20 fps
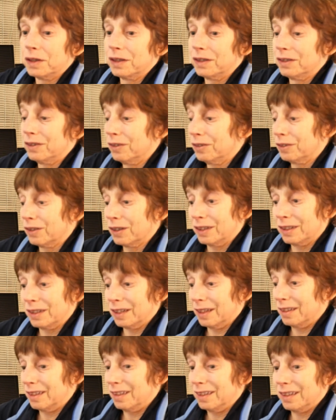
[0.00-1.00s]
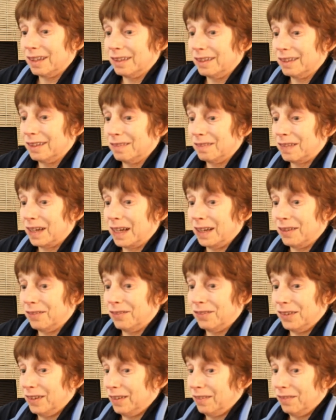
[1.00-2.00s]
it usually doesn't have
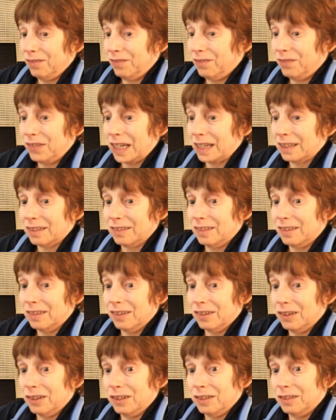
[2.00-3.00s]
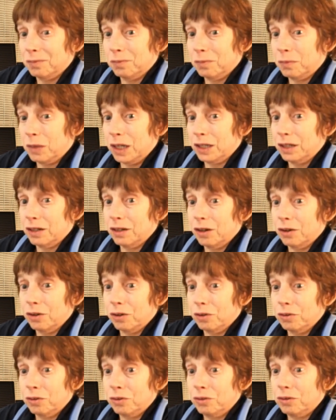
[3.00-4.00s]
an effect on my
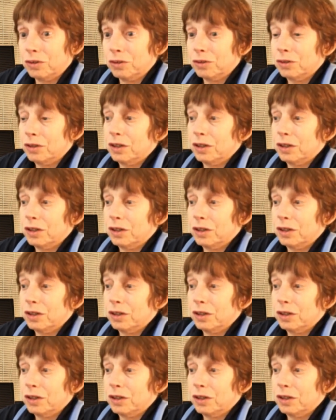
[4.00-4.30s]
code.